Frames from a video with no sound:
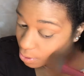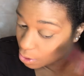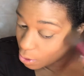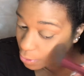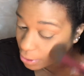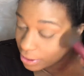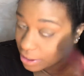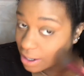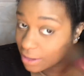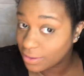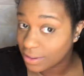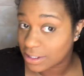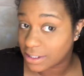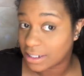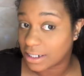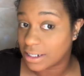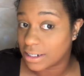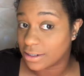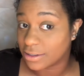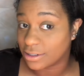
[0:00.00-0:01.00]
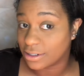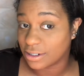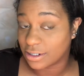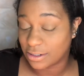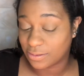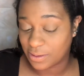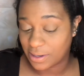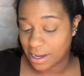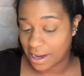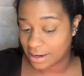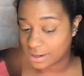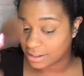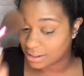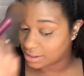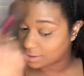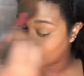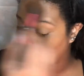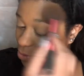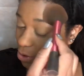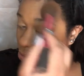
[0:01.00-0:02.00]
going down the stairs because we had to,
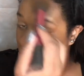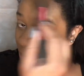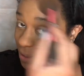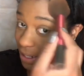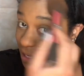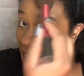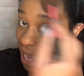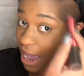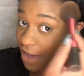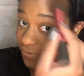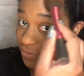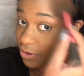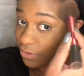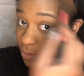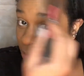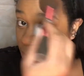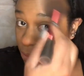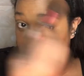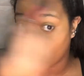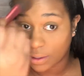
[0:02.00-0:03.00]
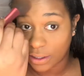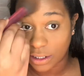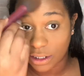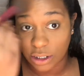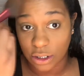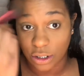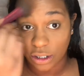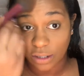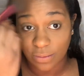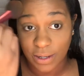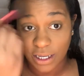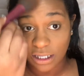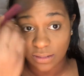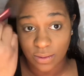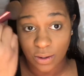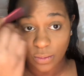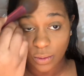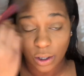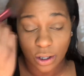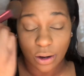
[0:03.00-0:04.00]
well, we didn't have to, but we wanted to start in the
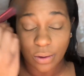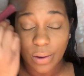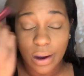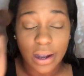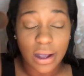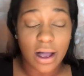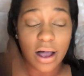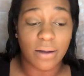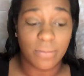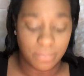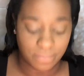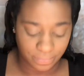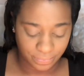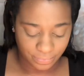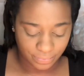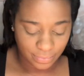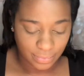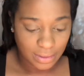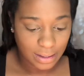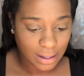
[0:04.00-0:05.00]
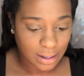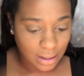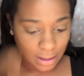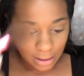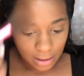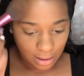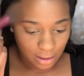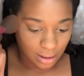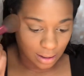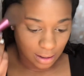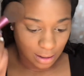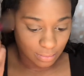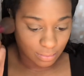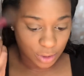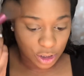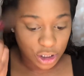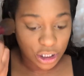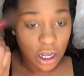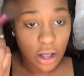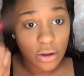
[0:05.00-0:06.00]
basement, work our way up.
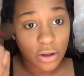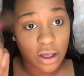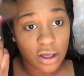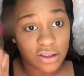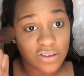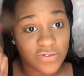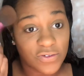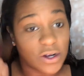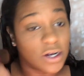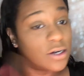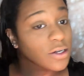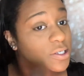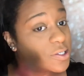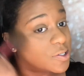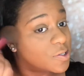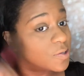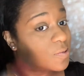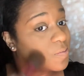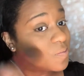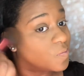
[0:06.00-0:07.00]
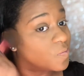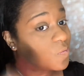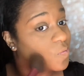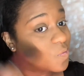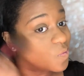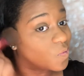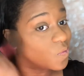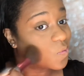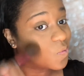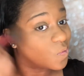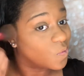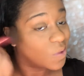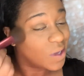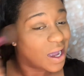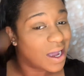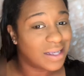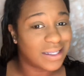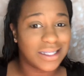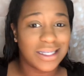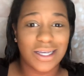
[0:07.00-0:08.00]
Michelle goes first.
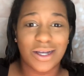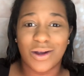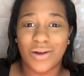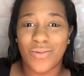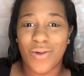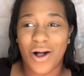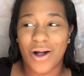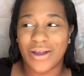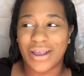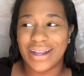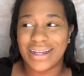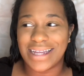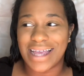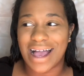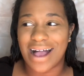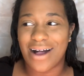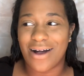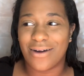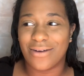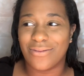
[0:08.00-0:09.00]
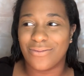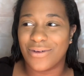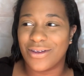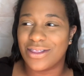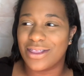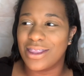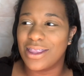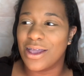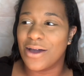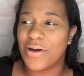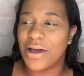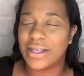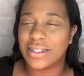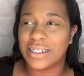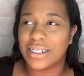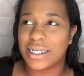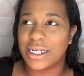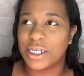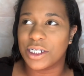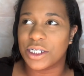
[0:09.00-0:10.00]
I see her walking down with no
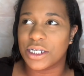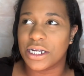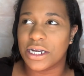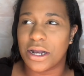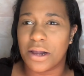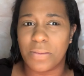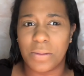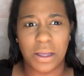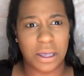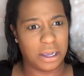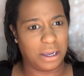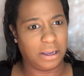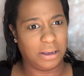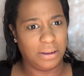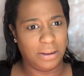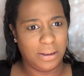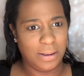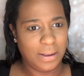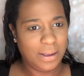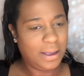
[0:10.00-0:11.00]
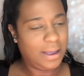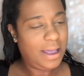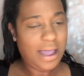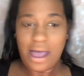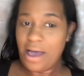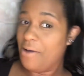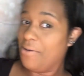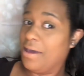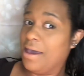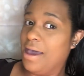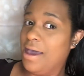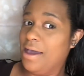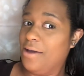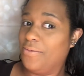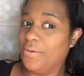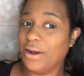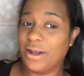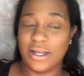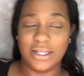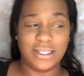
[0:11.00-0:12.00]
hesitation, and I'm like, okay,
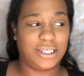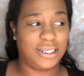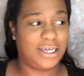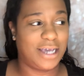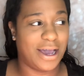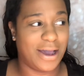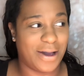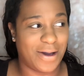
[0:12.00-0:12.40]
we're good to go.